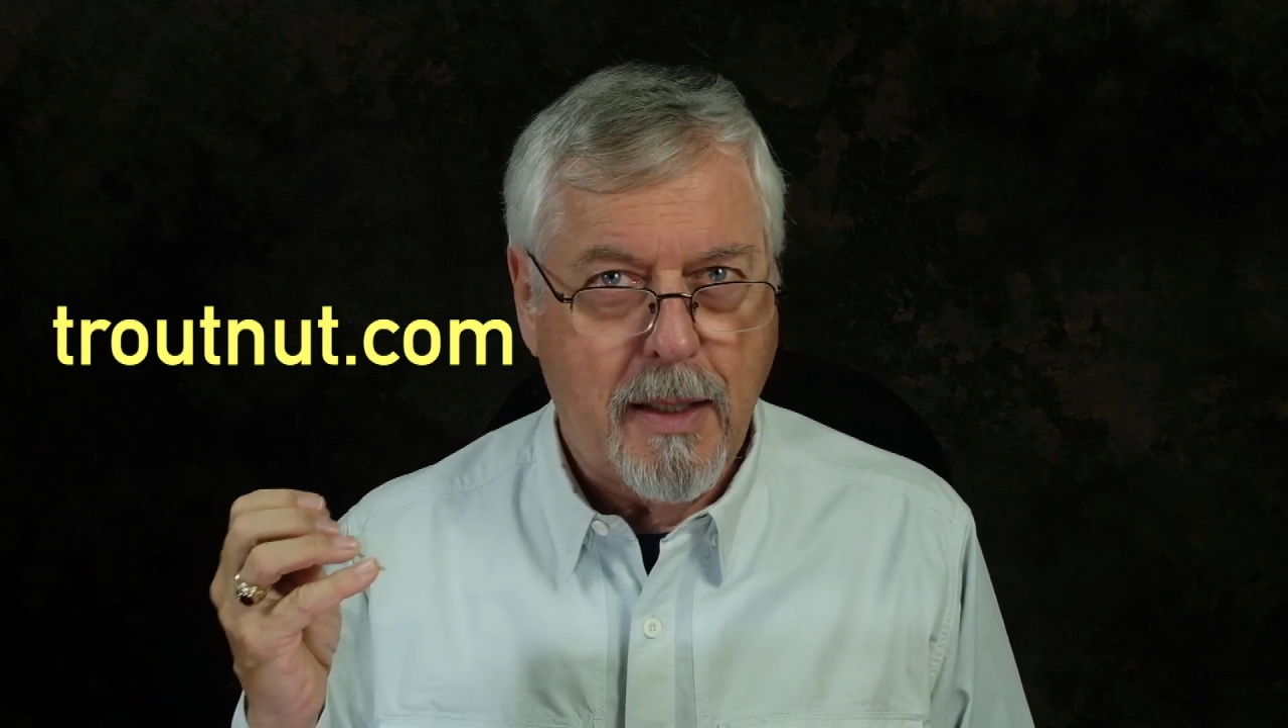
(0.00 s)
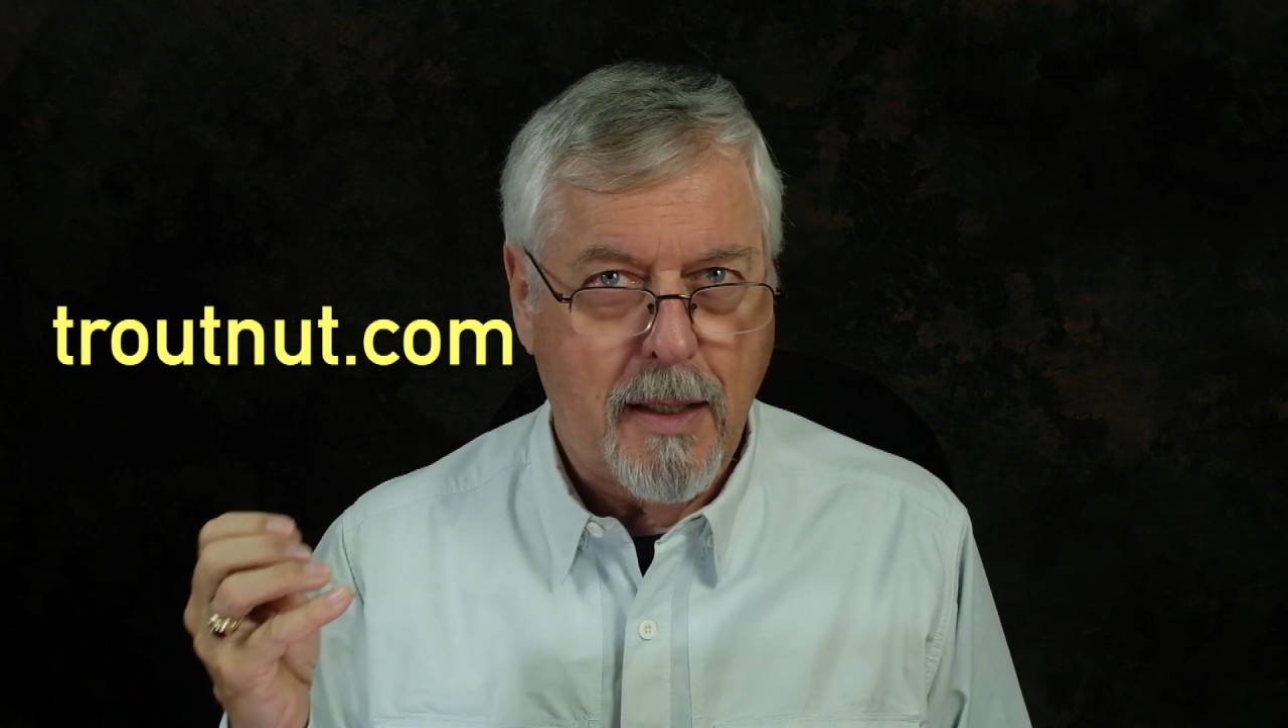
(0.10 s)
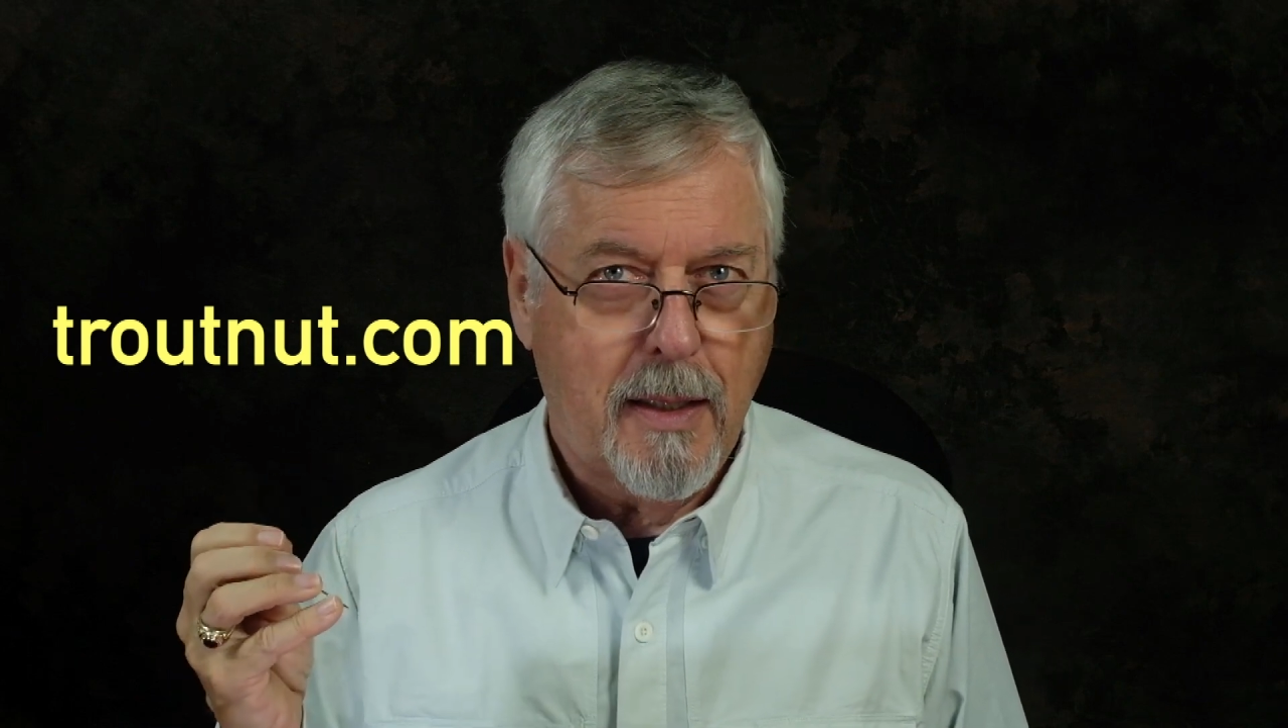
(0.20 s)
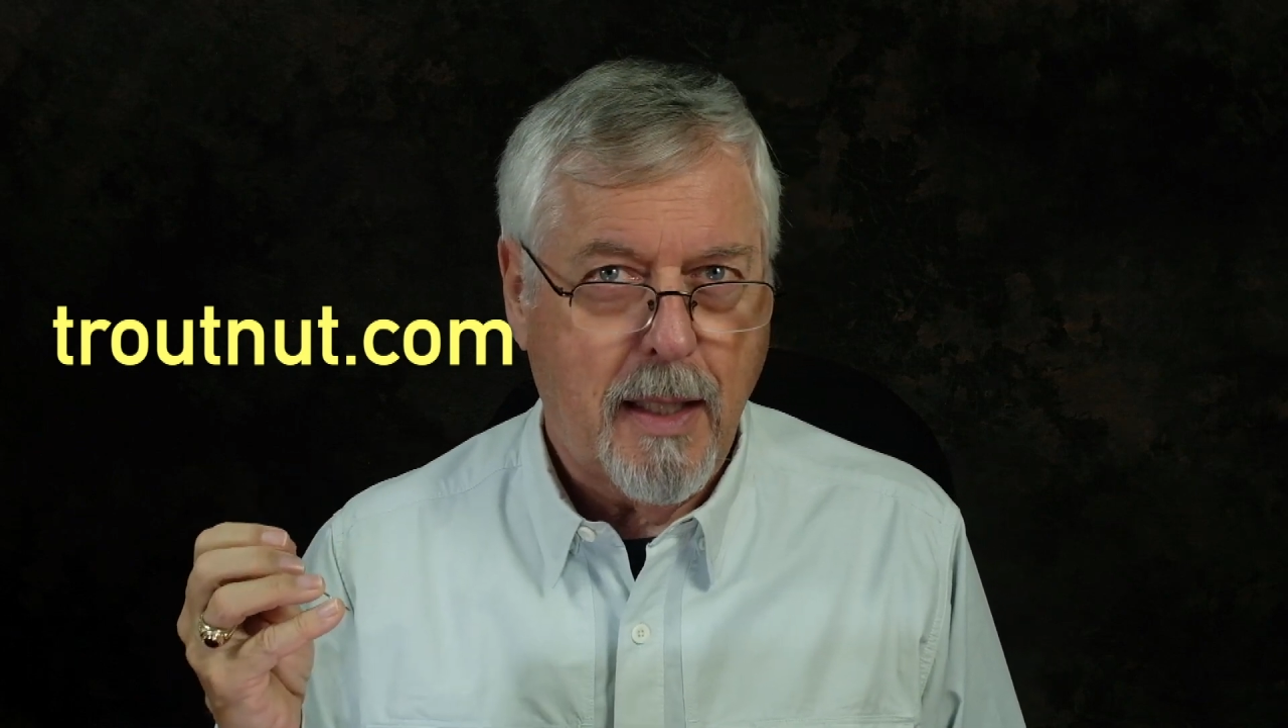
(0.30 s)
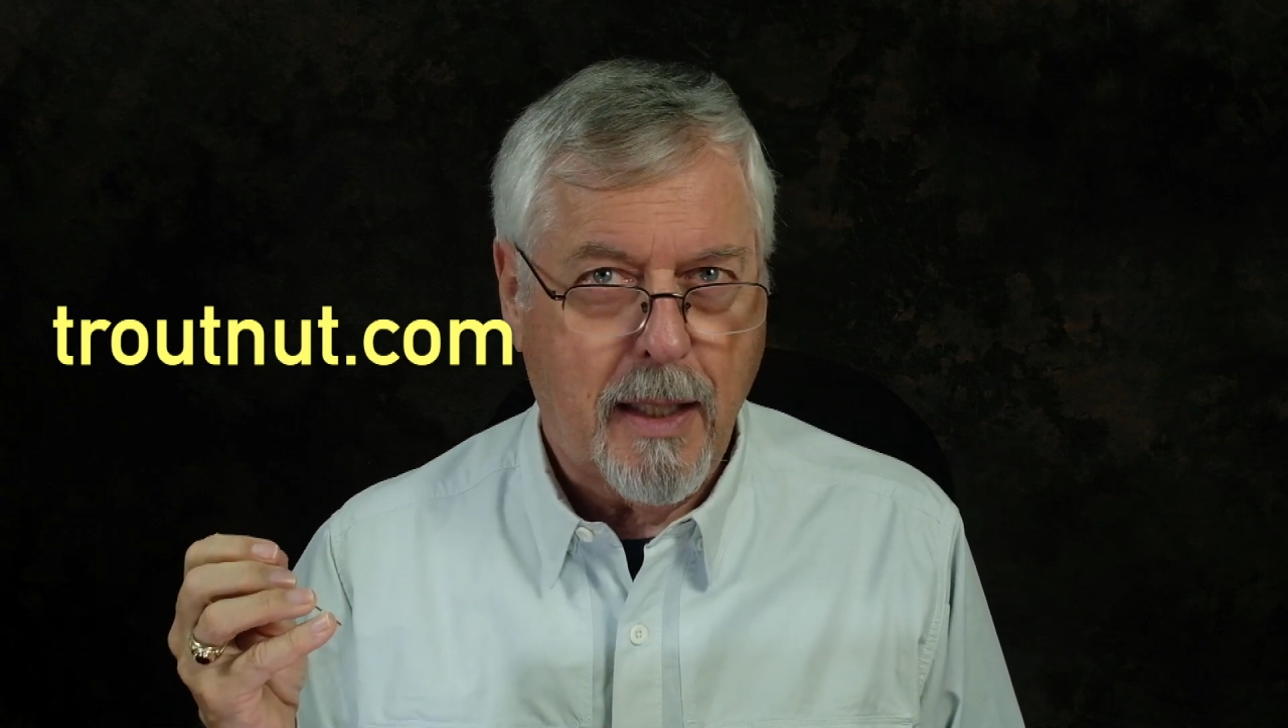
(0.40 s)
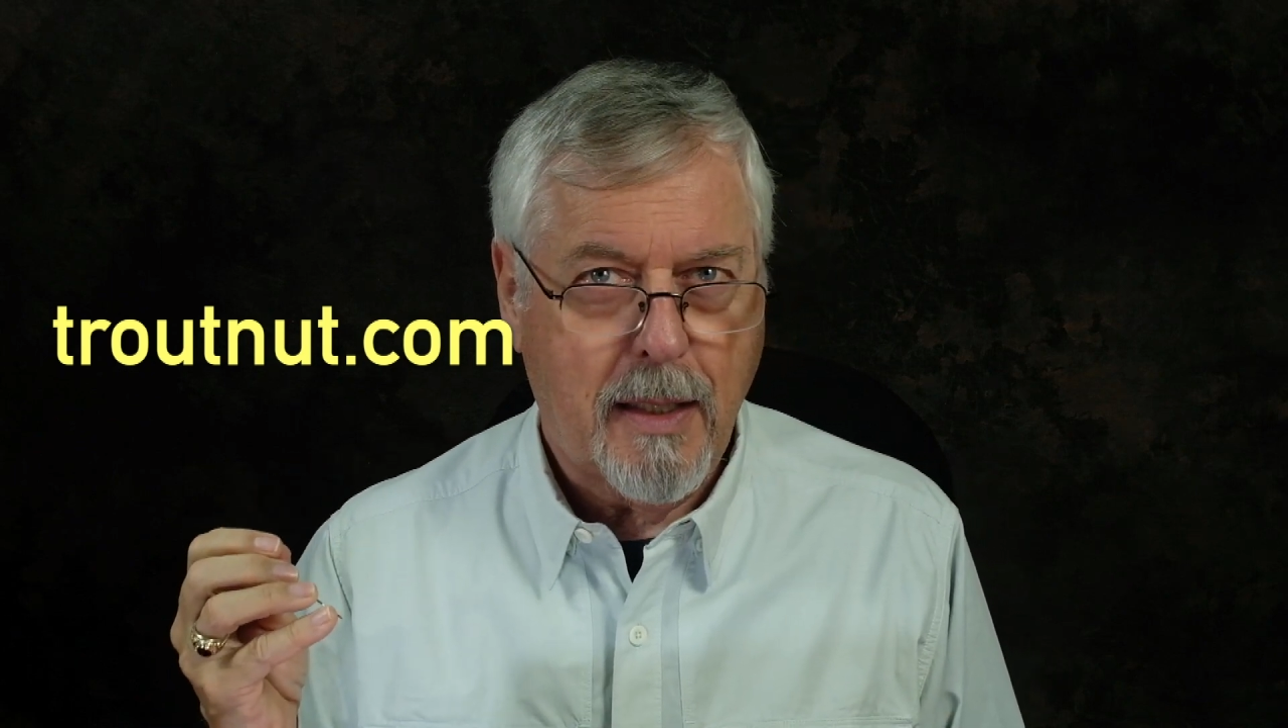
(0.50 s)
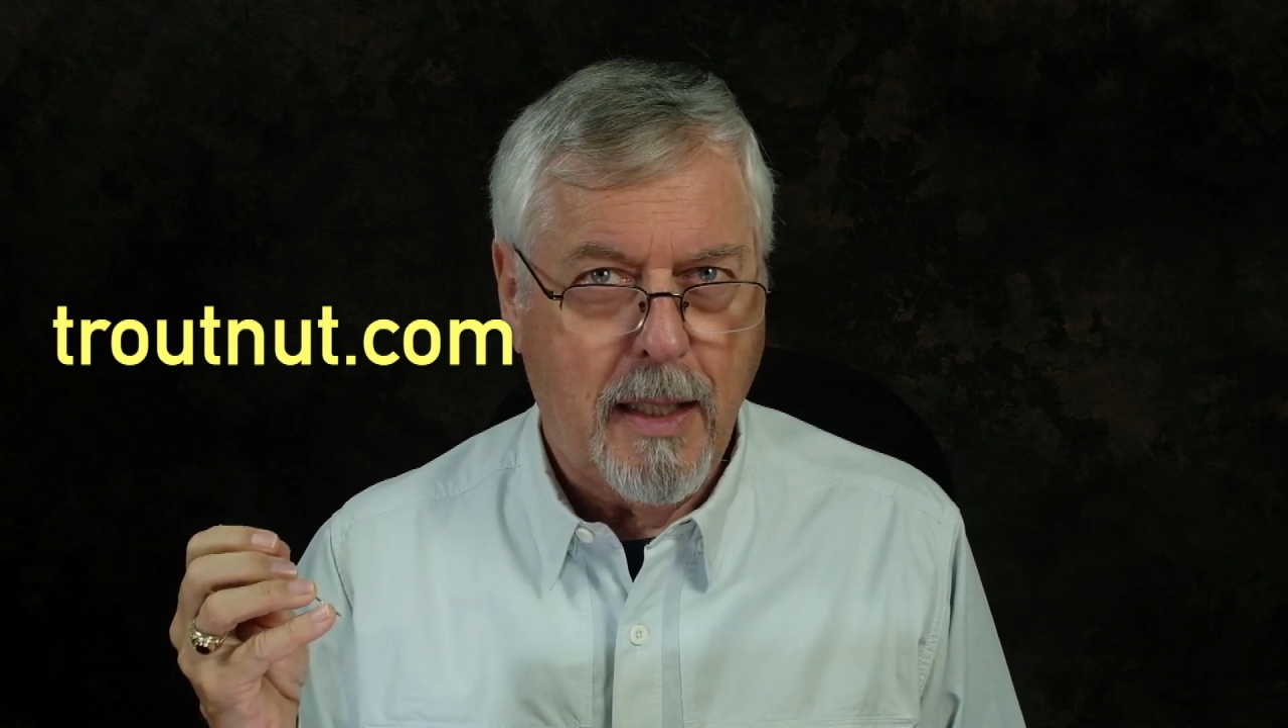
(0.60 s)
insects,